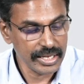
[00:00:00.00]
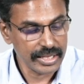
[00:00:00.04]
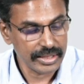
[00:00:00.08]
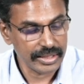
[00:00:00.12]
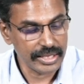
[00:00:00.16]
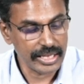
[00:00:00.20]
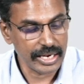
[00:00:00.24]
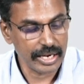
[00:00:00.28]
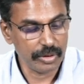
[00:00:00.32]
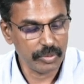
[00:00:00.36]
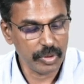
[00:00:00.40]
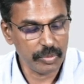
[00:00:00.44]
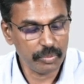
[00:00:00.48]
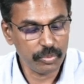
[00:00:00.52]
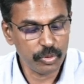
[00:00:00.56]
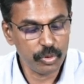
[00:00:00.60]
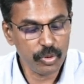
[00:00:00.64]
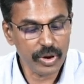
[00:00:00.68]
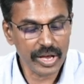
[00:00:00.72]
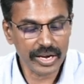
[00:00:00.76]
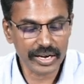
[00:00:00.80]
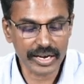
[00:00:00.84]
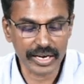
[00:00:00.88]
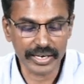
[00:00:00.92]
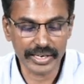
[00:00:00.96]
There will be
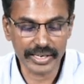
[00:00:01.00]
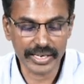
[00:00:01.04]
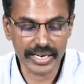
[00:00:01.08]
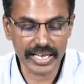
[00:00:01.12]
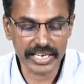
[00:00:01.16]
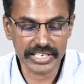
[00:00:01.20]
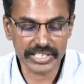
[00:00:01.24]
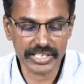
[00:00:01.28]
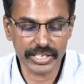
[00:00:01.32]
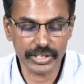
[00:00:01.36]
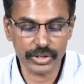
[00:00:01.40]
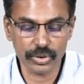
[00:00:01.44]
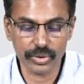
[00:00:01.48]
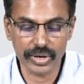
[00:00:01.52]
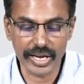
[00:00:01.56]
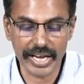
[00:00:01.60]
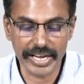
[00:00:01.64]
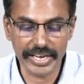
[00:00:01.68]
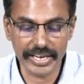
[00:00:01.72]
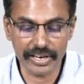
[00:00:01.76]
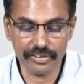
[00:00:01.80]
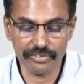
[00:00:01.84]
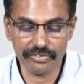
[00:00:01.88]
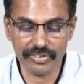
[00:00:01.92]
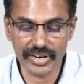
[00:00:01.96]
poor contraction to
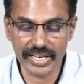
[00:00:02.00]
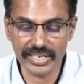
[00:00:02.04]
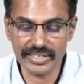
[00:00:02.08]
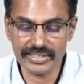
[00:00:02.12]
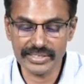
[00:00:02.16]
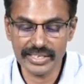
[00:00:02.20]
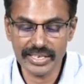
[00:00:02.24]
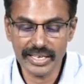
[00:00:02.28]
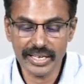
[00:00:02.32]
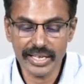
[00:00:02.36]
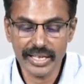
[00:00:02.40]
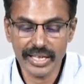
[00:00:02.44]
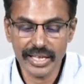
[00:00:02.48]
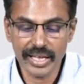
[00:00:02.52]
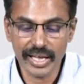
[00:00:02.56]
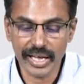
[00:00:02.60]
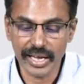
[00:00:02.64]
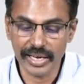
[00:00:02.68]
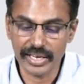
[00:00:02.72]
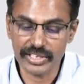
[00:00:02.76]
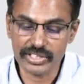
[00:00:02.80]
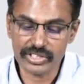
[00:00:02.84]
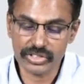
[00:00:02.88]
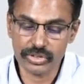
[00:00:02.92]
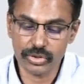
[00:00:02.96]
light reflex
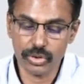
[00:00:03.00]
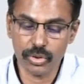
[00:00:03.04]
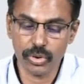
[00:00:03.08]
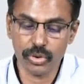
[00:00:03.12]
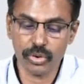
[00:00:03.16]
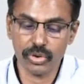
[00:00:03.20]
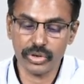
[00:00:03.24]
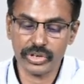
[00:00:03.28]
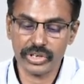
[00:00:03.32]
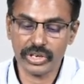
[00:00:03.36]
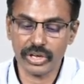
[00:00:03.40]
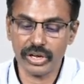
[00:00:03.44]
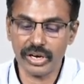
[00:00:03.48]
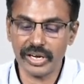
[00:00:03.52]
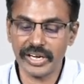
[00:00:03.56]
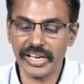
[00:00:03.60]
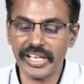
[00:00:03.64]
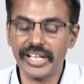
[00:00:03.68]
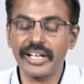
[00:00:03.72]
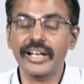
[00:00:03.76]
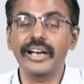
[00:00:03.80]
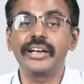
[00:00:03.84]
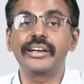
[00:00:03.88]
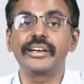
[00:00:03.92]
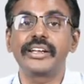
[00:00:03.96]
and a slow
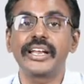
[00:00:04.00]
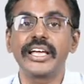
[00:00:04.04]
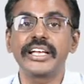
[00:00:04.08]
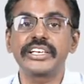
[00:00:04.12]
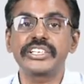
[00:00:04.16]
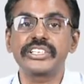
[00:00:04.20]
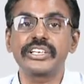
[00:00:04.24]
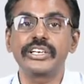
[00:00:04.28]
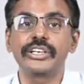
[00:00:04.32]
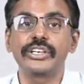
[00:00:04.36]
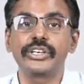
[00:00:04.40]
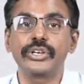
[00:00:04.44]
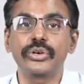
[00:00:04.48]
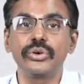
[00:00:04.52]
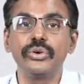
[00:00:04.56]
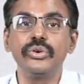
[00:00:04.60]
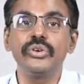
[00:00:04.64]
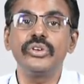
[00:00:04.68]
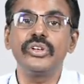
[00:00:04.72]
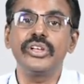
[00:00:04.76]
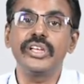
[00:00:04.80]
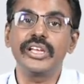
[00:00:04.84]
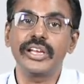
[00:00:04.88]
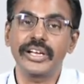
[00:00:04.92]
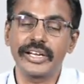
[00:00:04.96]
tonic contraction to
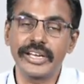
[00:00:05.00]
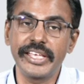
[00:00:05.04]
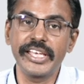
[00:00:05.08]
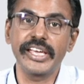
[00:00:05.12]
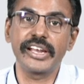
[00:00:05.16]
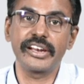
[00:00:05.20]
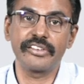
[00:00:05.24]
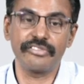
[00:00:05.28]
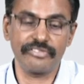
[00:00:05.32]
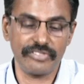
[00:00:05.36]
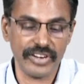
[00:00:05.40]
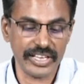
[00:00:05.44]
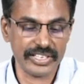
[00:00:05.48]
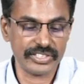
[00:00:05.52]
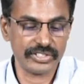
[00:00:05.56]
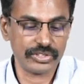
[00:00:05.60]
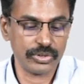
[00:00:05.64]
near reflex.